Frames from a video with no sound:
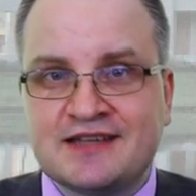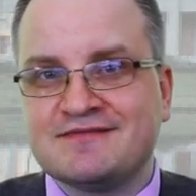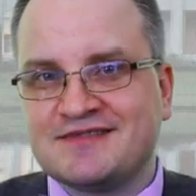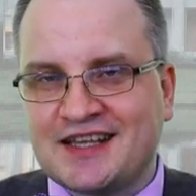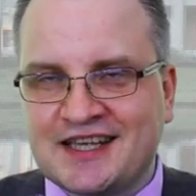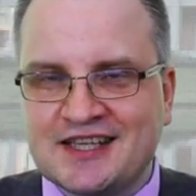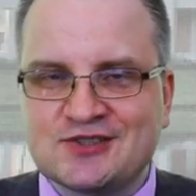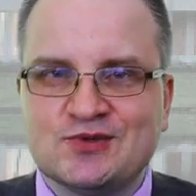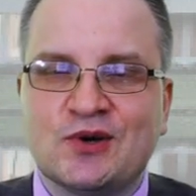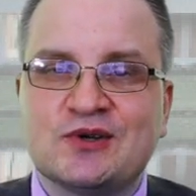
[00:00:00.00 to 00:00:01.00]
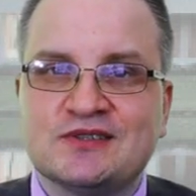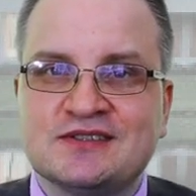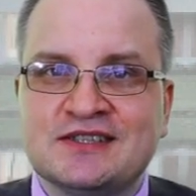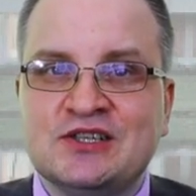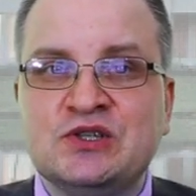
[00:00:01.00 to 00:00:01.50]
And I guess you
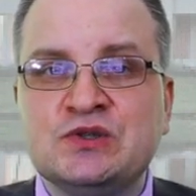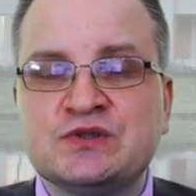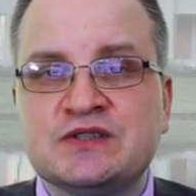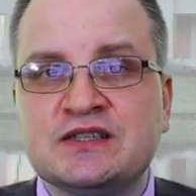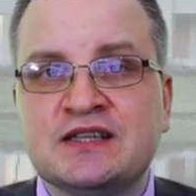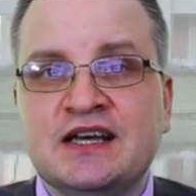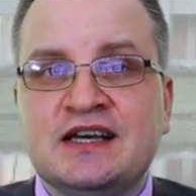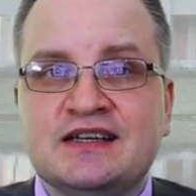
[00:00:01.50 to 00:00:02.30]
heard in the news that